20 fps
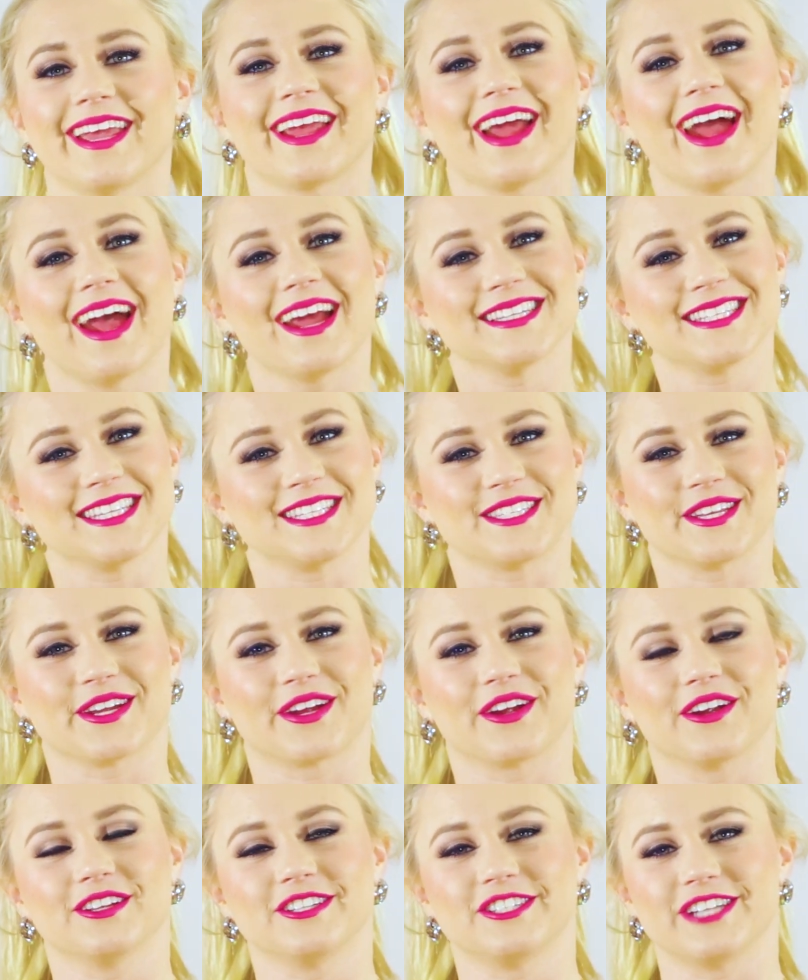Hey guys, it's
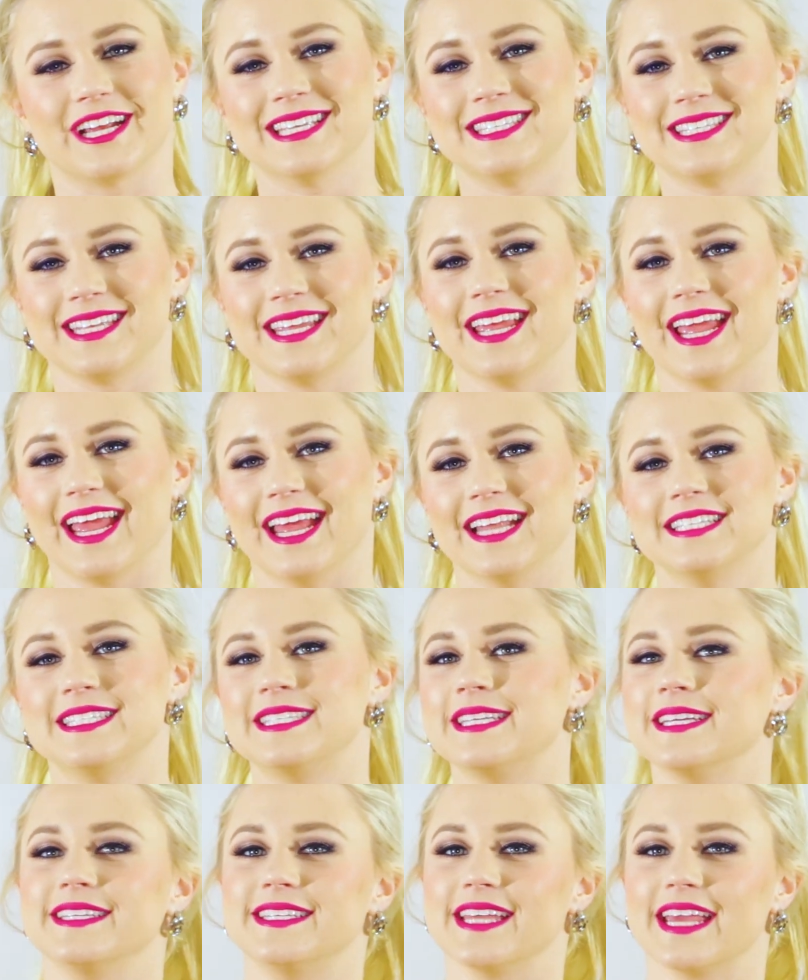your girl Jessy and
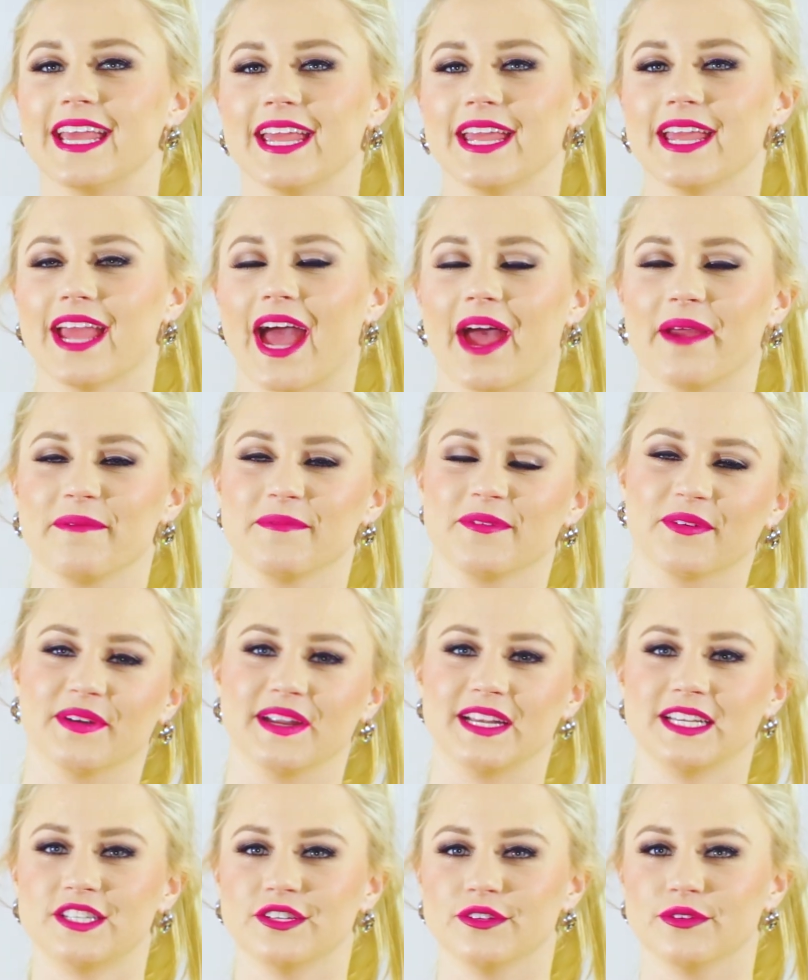today I'm
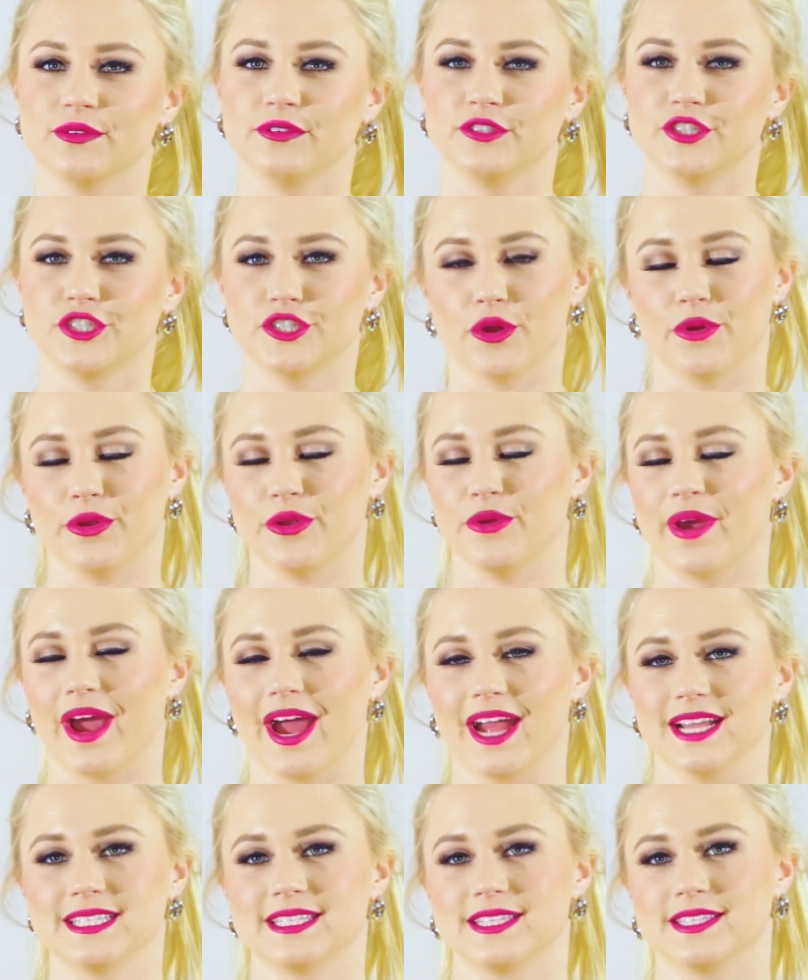going to show you
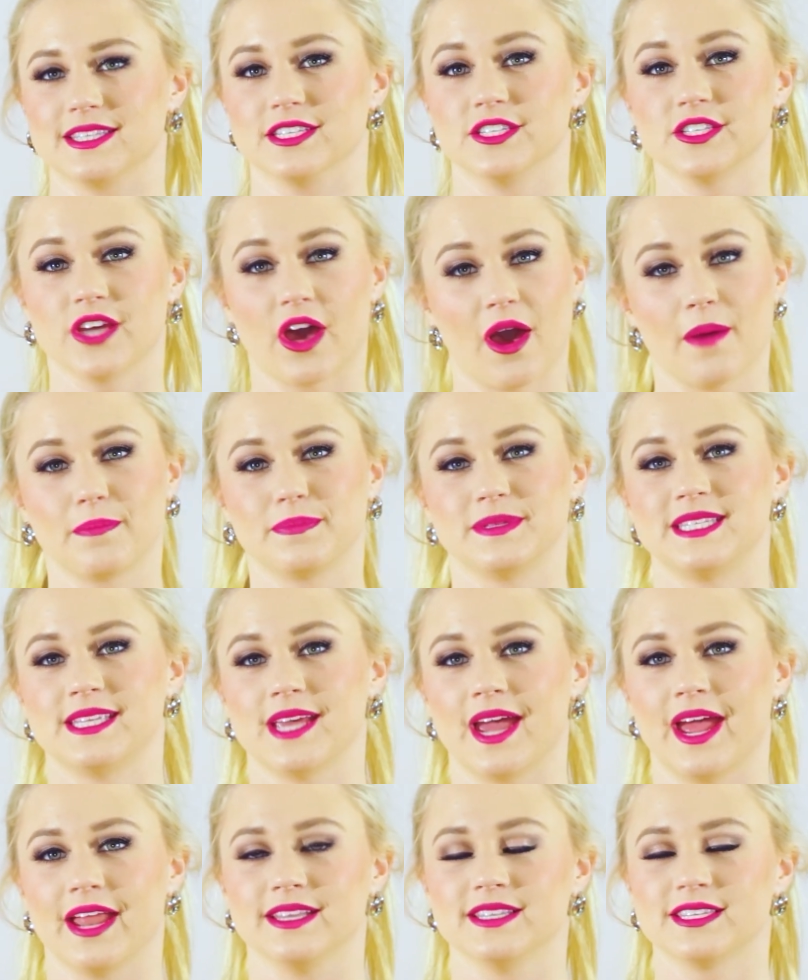guys the top
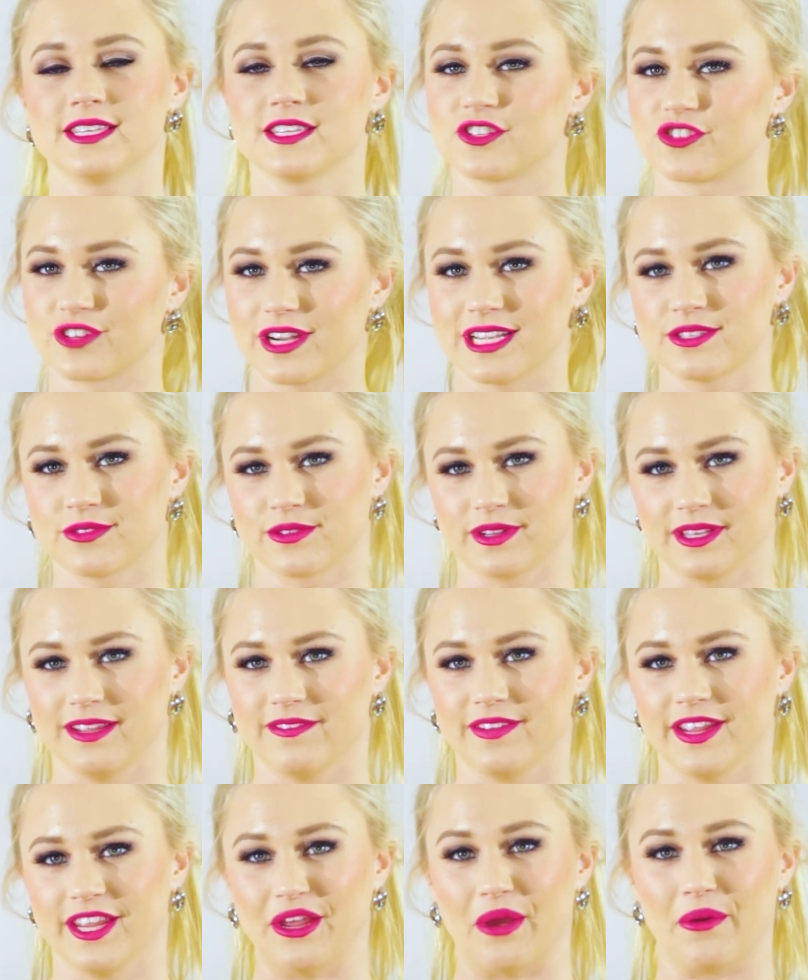10 stress
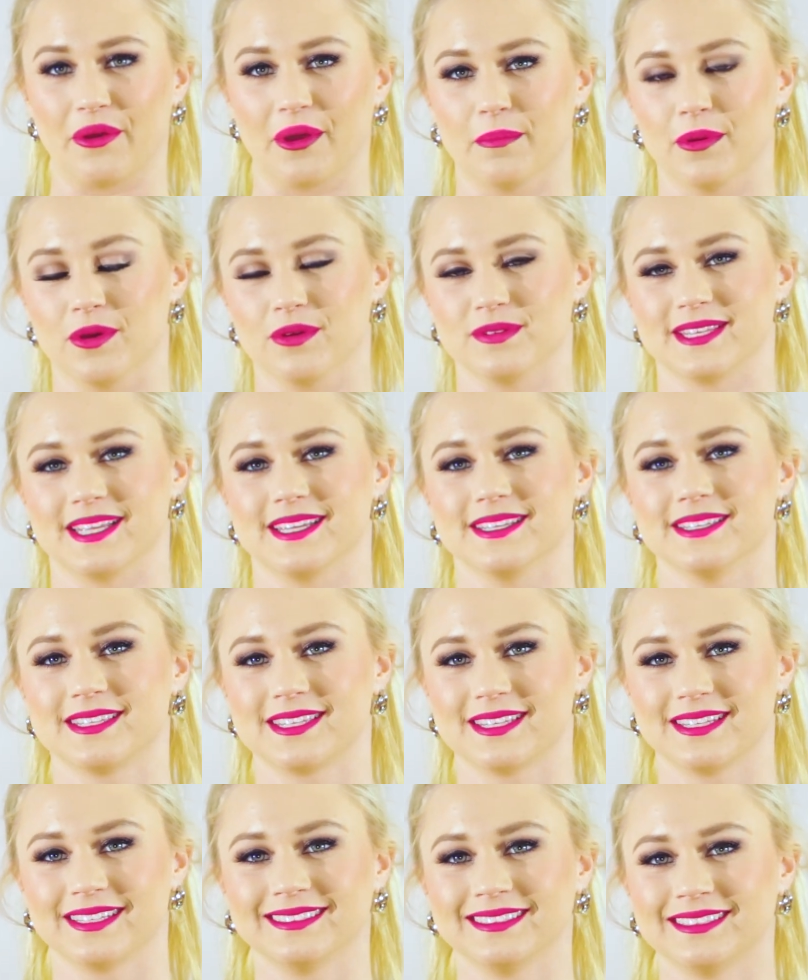relieving yoga
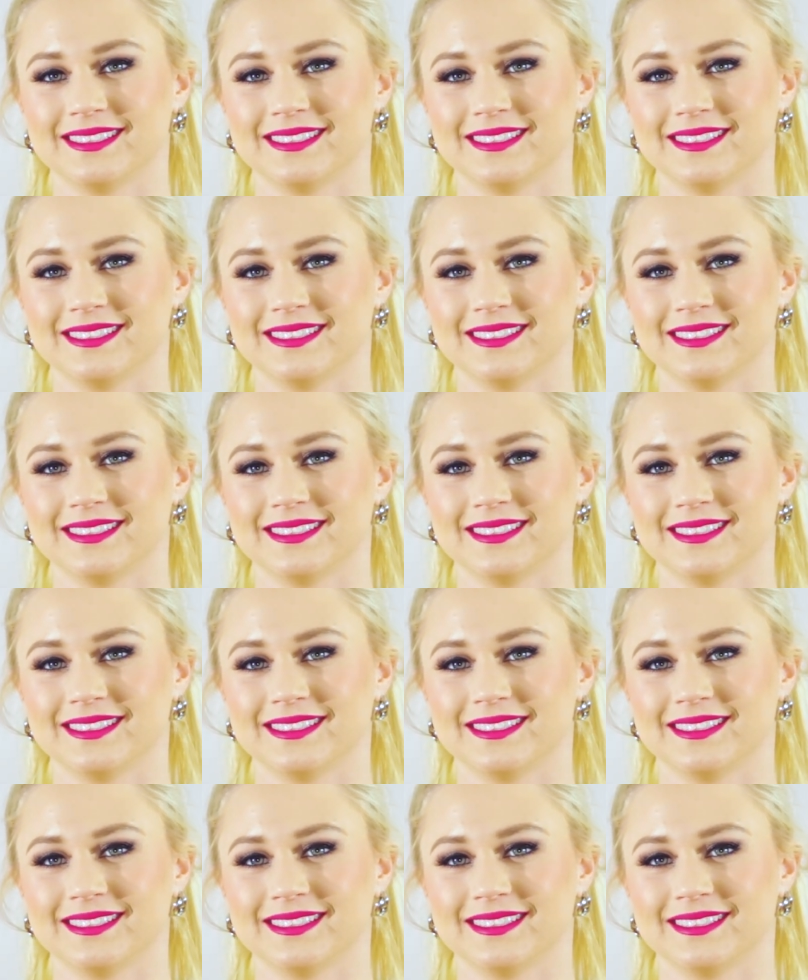poses.